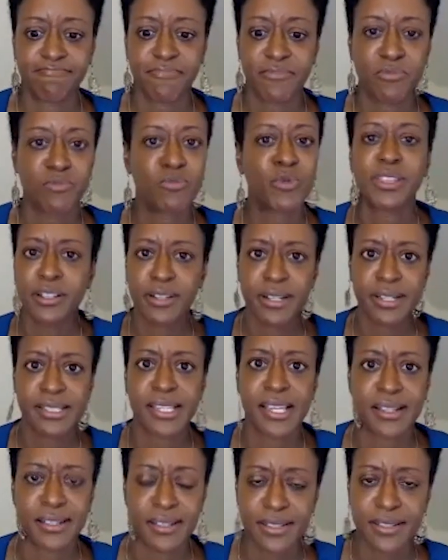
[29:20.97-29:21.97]
With their
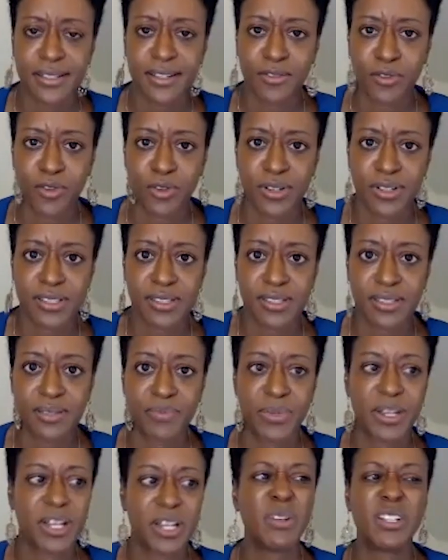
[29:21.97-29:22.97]
consent, of course.
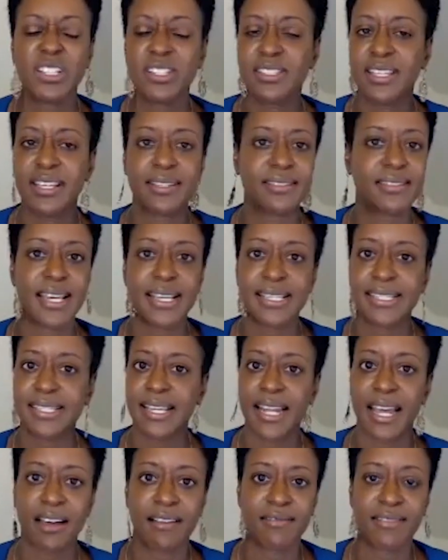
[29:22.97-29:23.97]
But can we just like test that
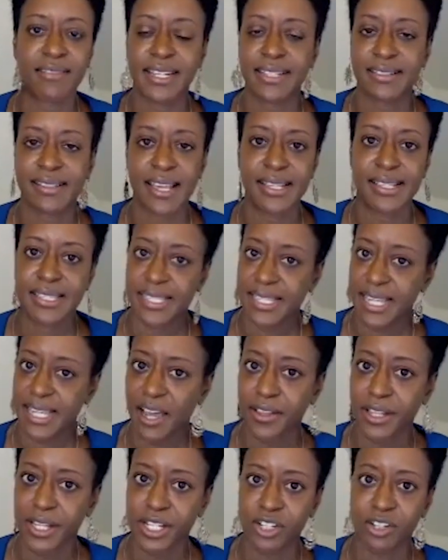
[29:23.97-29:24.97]
out and see how
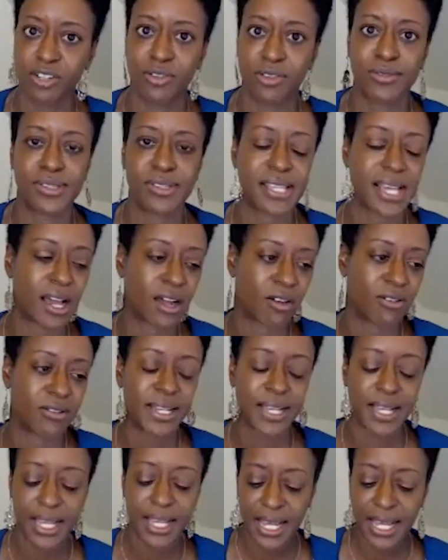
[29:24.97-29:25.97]
that goes, how
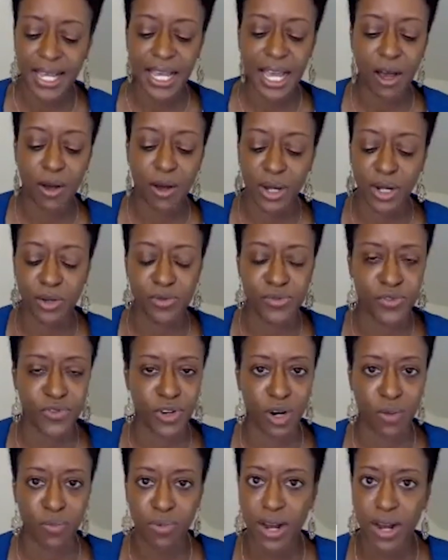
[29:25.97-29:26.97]
it goes for
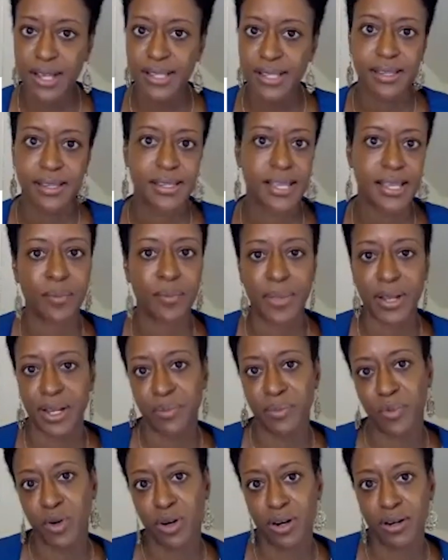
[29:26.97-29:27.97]
our process, how many
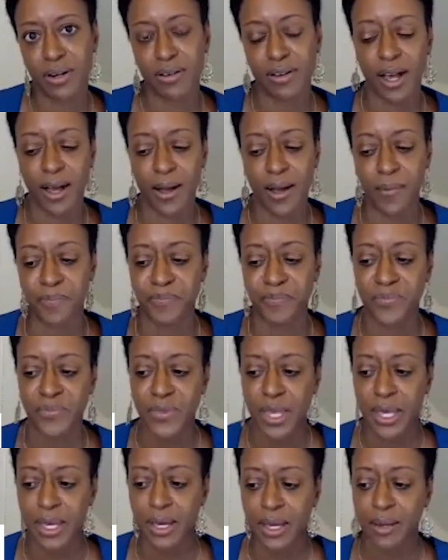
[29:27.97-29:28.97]
more
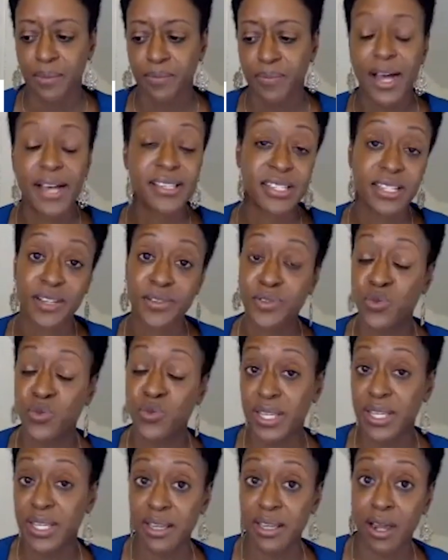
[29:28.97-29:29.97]
positives
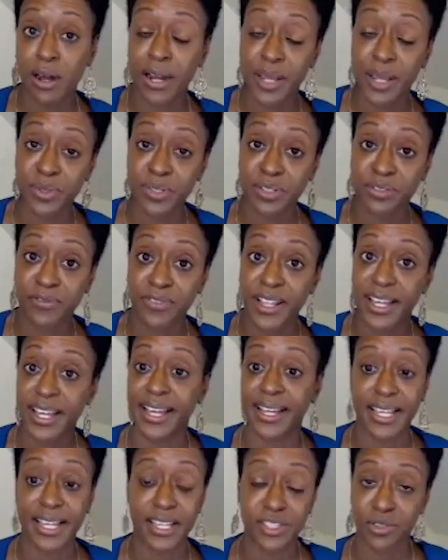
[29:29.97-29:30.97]
we are able to
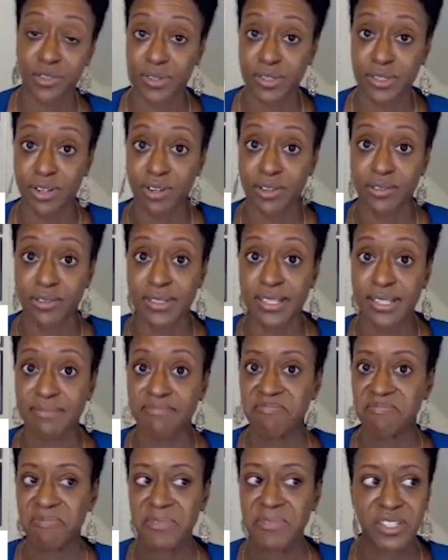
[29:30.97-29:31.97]
flag as a result?
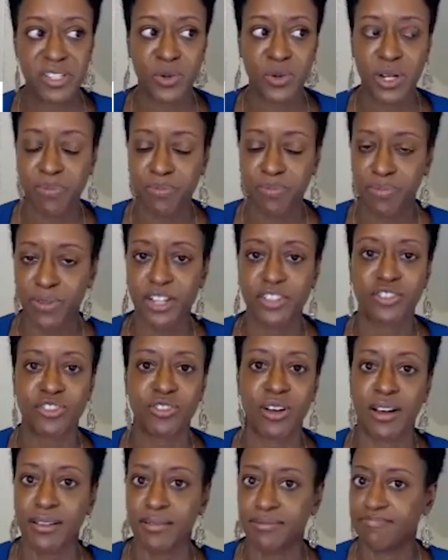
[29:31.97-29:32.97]
It's a quick blood
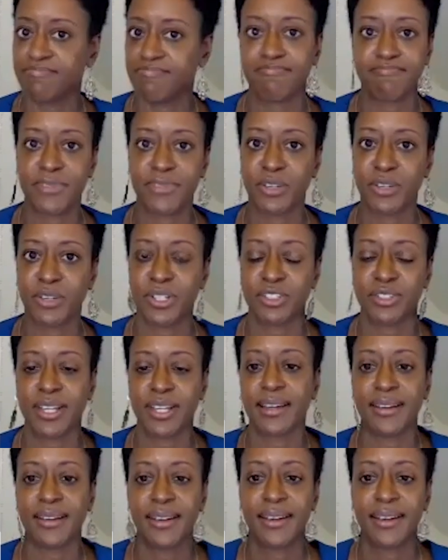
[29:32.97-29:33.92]
draw. Can we do that?